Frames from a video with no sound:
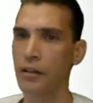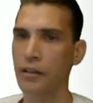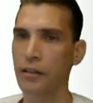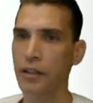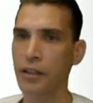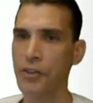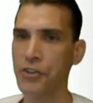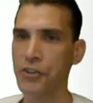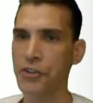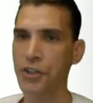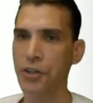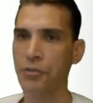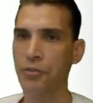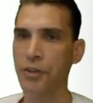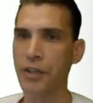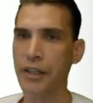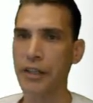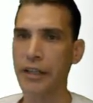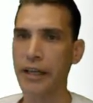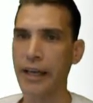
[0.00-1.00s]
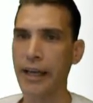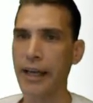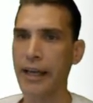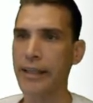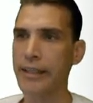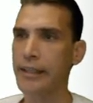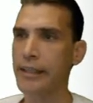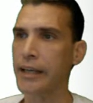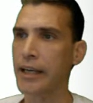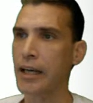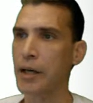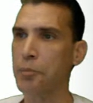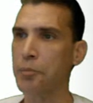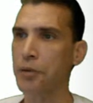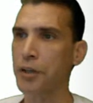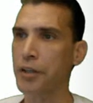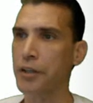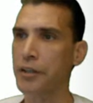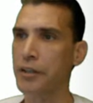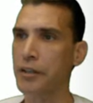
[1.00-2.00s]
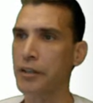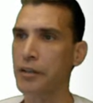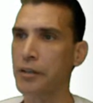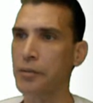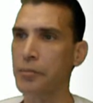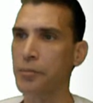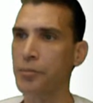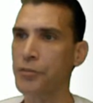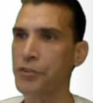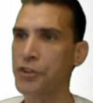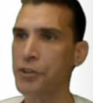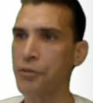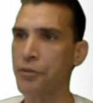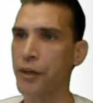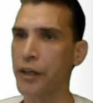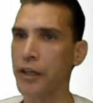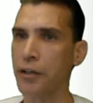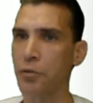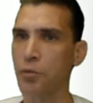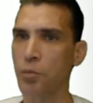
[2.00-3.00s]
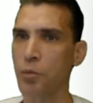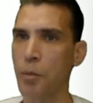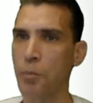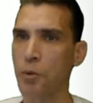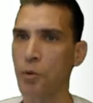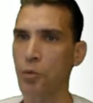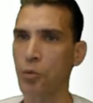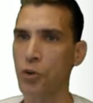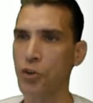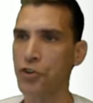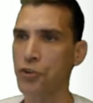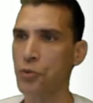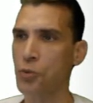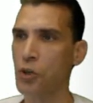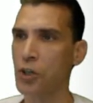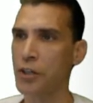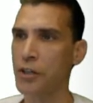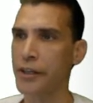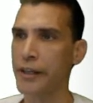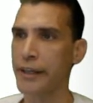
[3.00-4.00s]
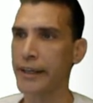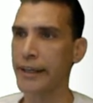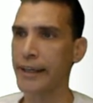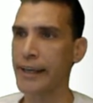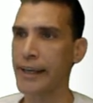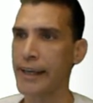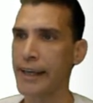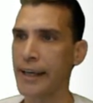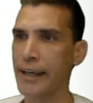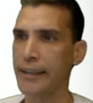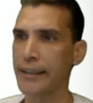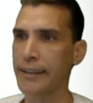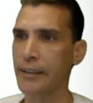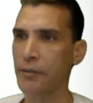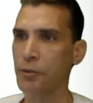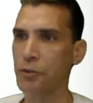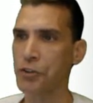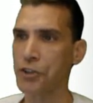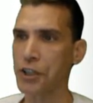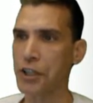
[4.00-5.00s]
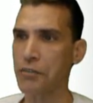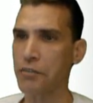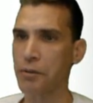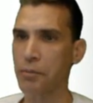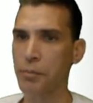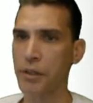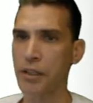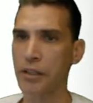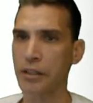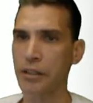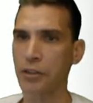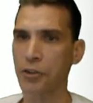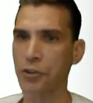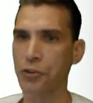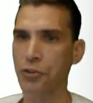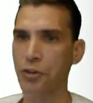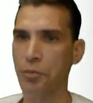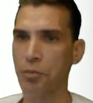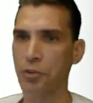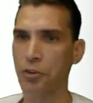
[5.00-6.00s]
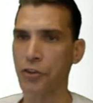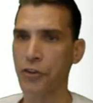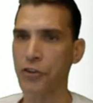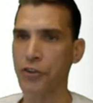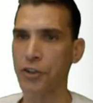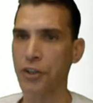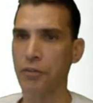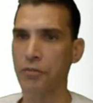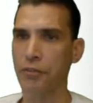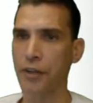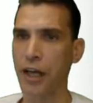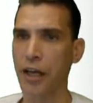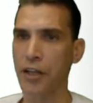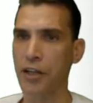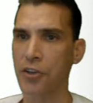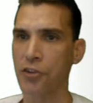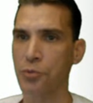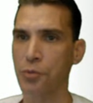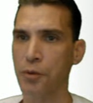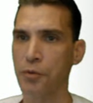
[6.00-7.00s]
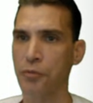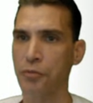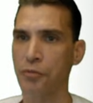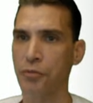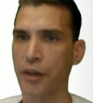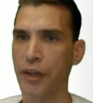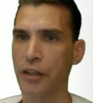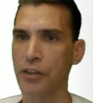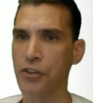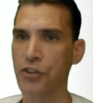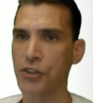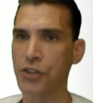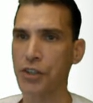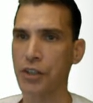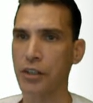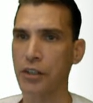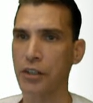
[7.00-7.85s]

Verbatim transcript: Let's see if we can add an applet and see if I can remember which one that I had that was giving me a little trouble to see if that has been fixed.